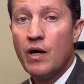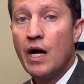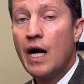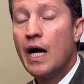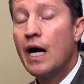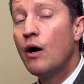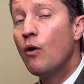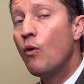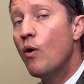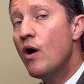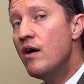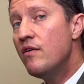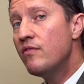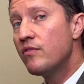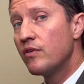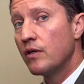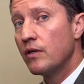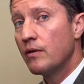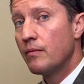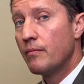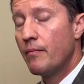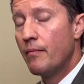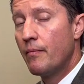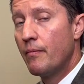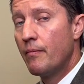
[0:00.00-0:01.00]

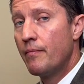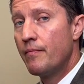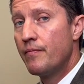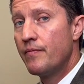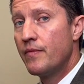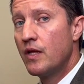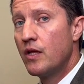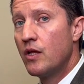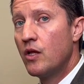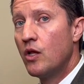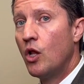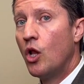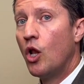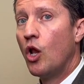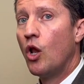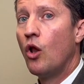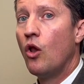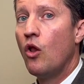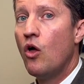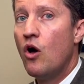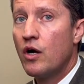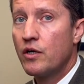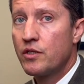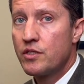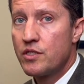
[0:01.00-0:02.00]
However,
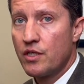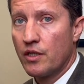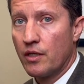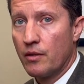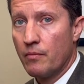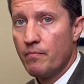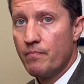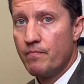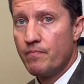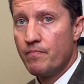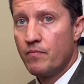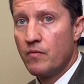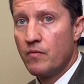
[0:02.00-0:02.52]
long term,